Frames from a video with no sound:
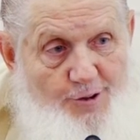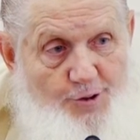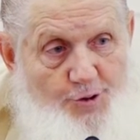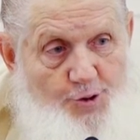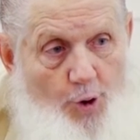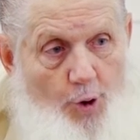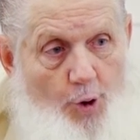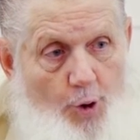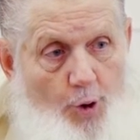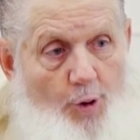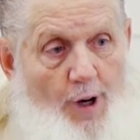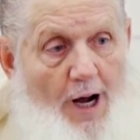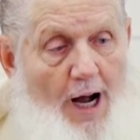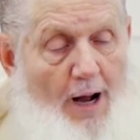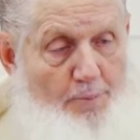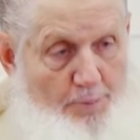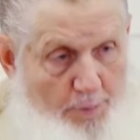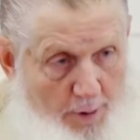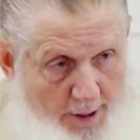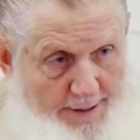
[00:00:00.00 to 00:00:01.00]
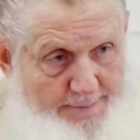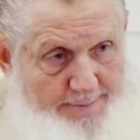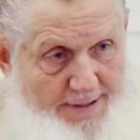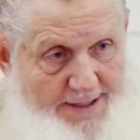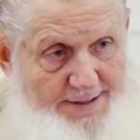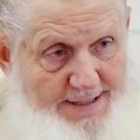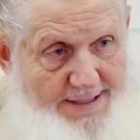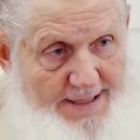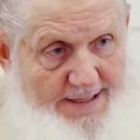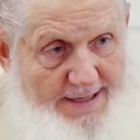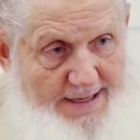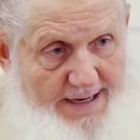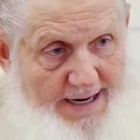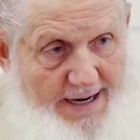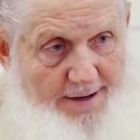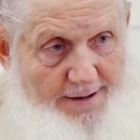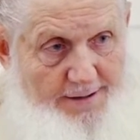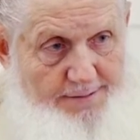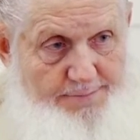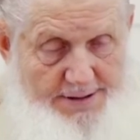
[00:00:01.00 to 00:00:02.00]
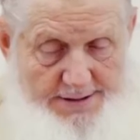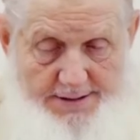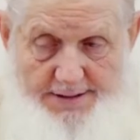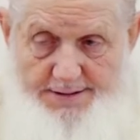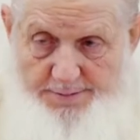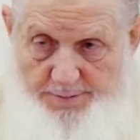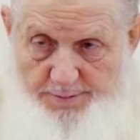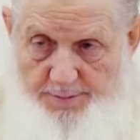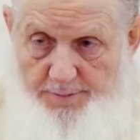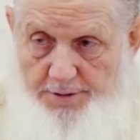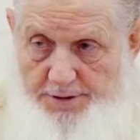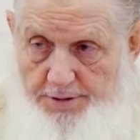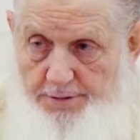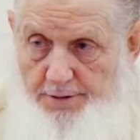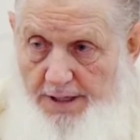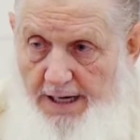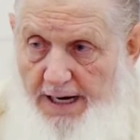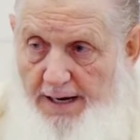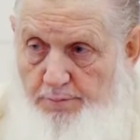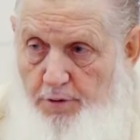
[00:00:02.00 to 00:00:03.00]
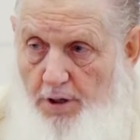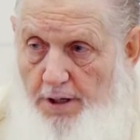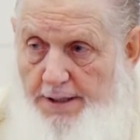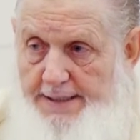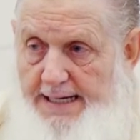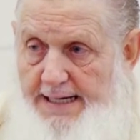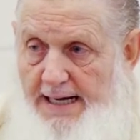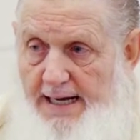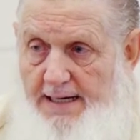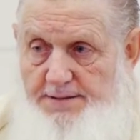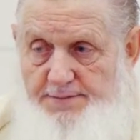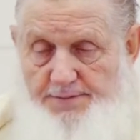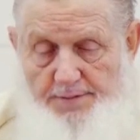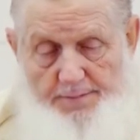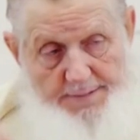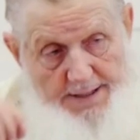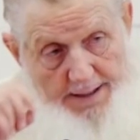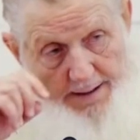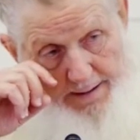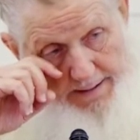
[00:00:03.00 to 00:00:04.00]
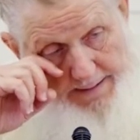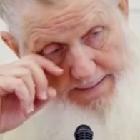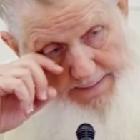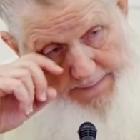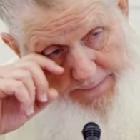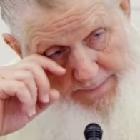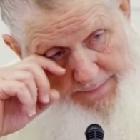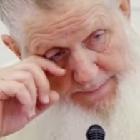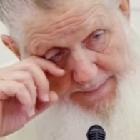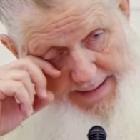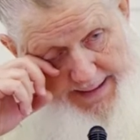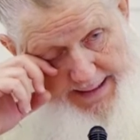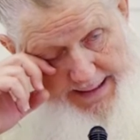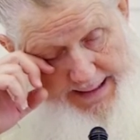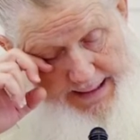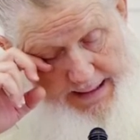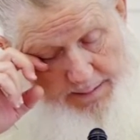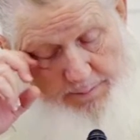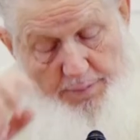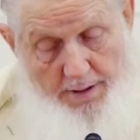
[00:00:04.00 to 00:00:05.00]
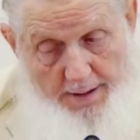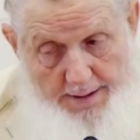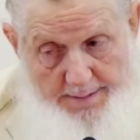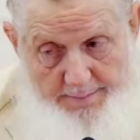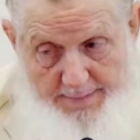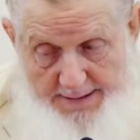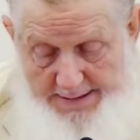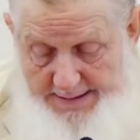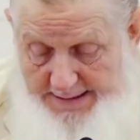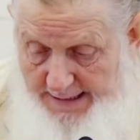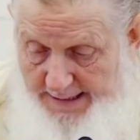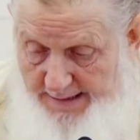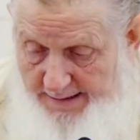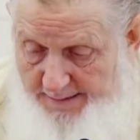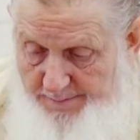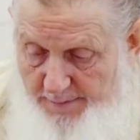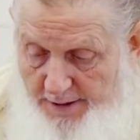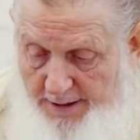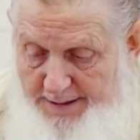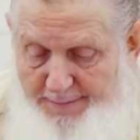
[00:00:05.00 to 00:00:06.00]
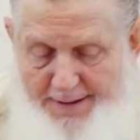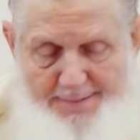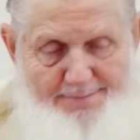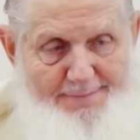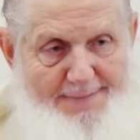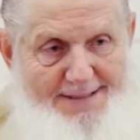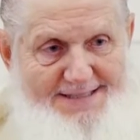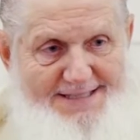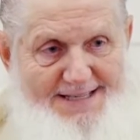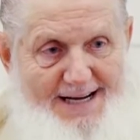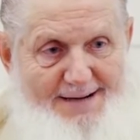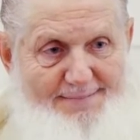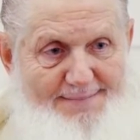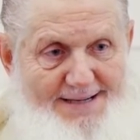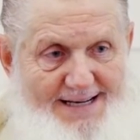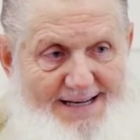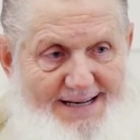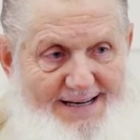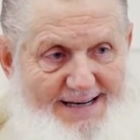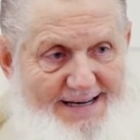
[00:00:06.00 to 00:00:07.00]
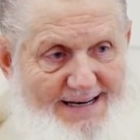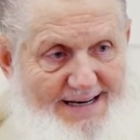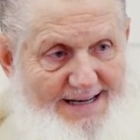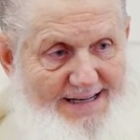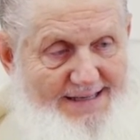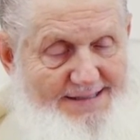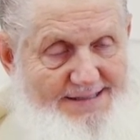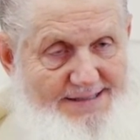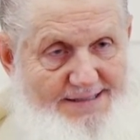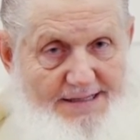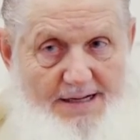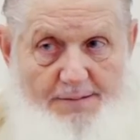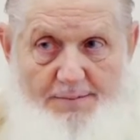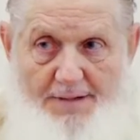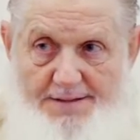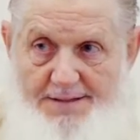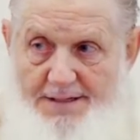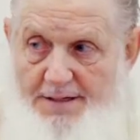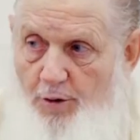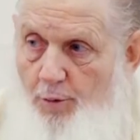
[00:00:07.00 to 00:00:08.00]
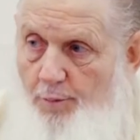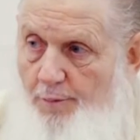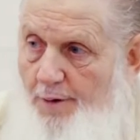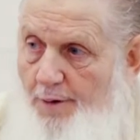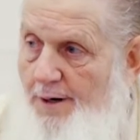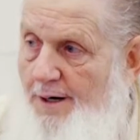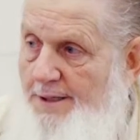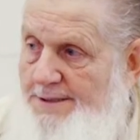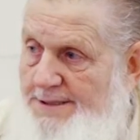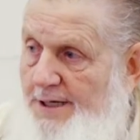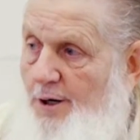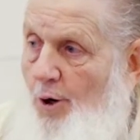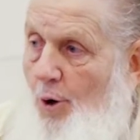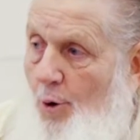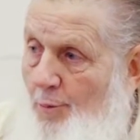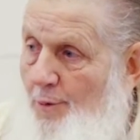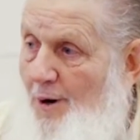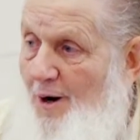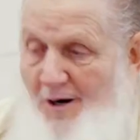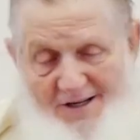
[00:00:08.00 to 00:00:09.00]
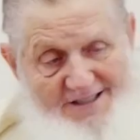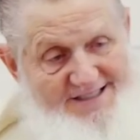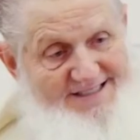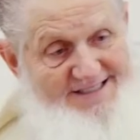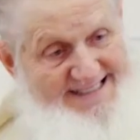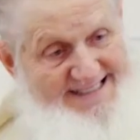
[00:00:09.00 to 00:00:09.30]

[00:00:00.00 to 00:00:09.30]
So I brought him on the air, because we were doing live broadcast from there. I brought him on the air, brought him up beside me, and his name, I think, Omar. I said, Omar,